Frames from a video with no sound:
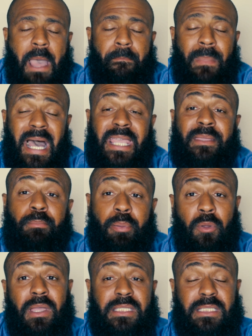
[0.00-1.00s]
My
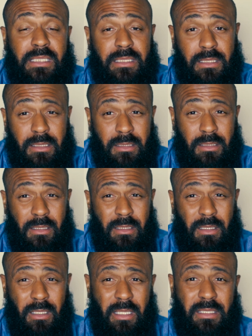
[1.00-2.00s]
presence
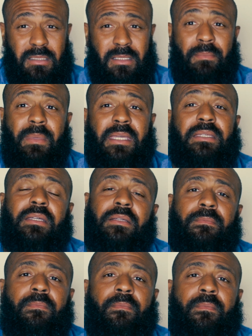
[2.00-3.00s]
is demanding.
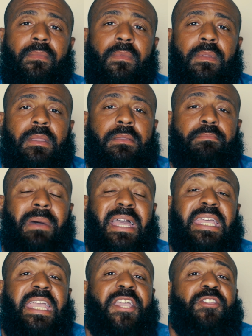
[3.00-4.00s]

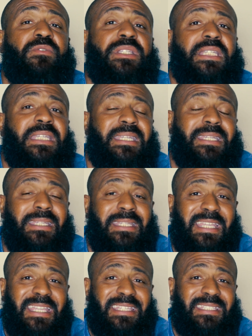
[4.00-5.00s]
My energy
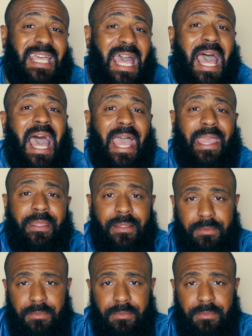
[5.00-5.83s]
is high.